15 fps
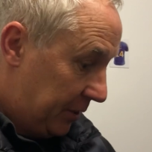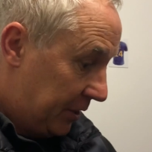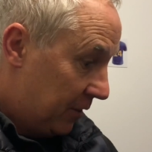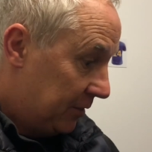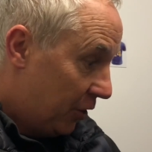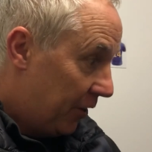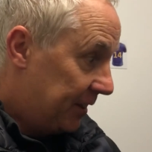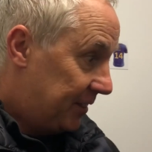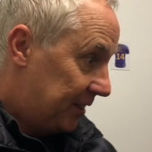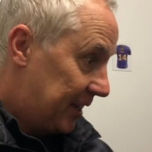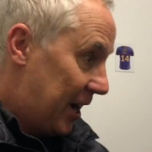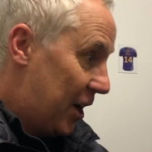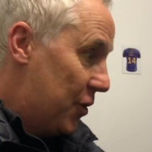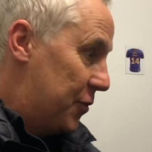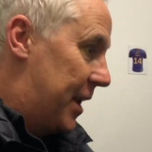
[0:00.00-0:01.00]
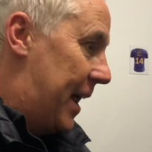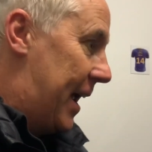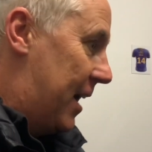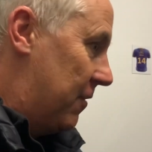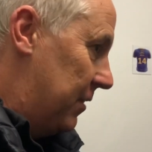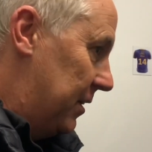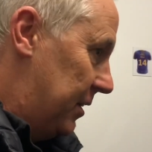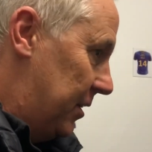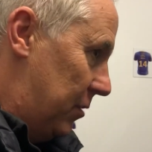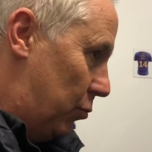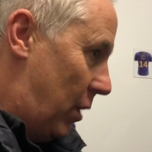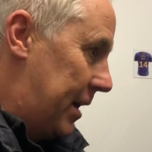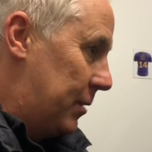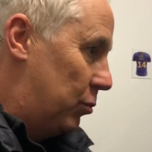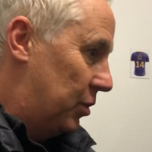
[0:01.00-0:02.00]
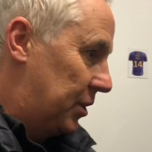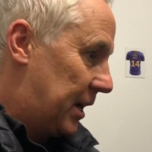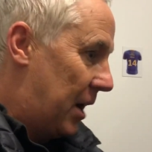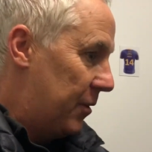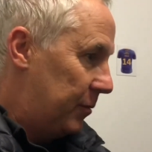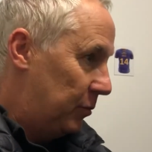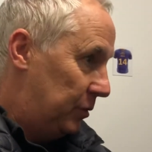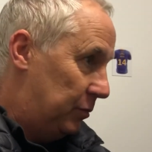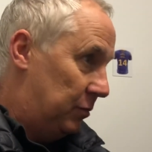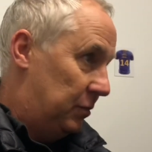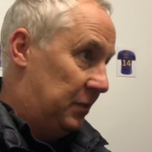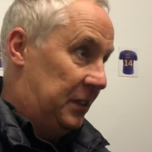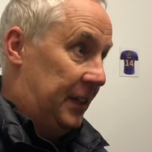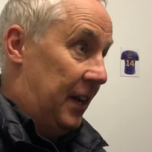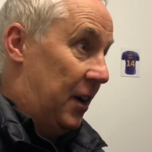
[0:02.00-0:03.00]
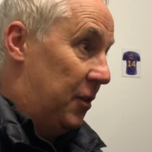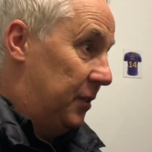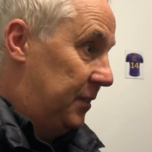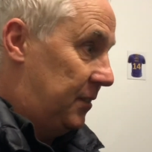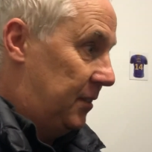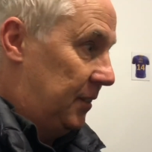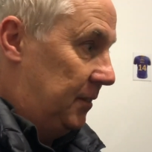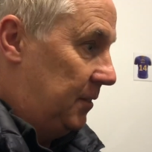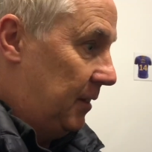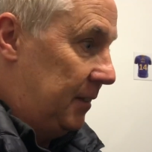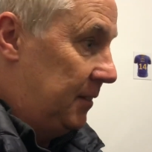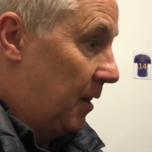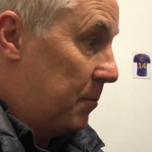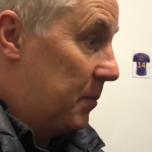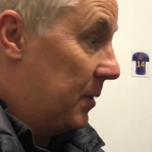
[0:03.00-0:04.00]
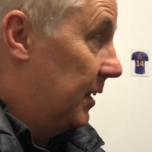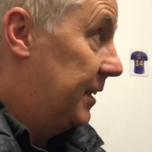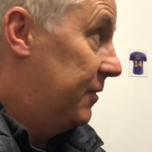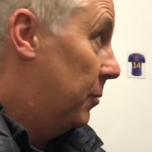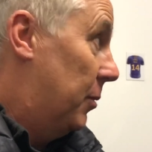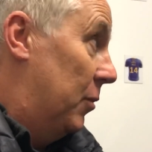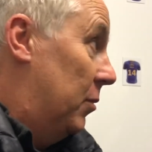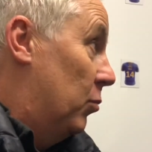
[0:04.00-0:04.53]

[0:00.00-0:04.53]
got 9 to go now, and the way we're going, you know, is unbelievable.